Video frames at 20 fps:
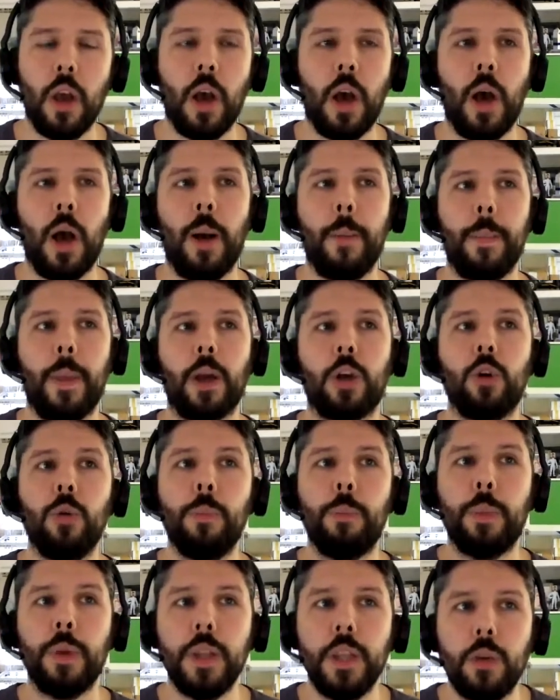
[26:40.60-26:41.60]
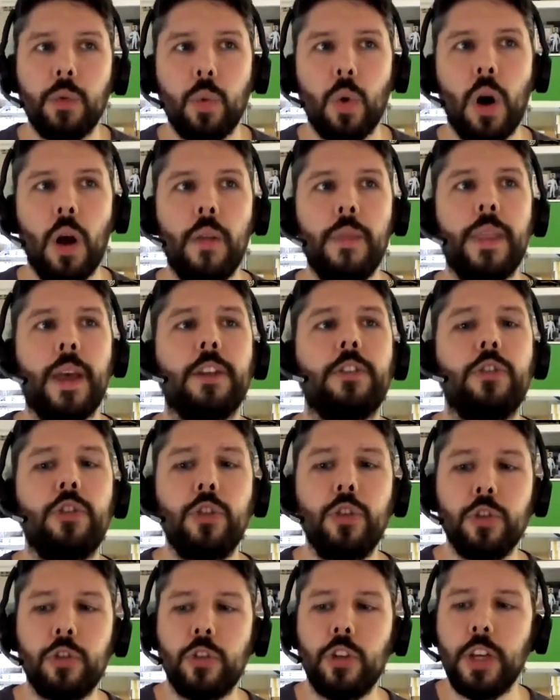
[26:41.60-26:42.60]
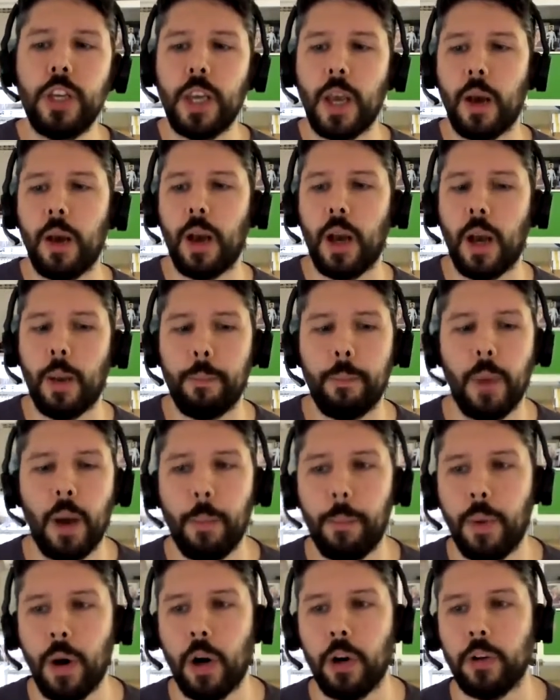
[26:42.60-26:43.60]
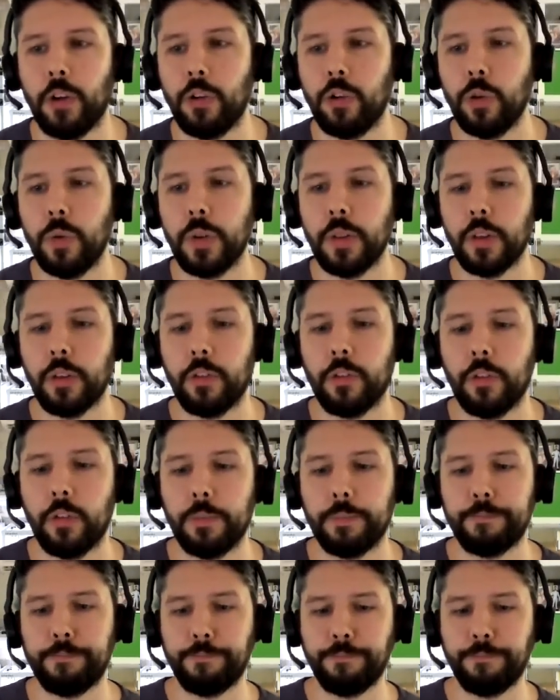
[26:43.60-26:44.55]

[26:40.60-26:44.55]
a complete one, that's usually a partner doing this.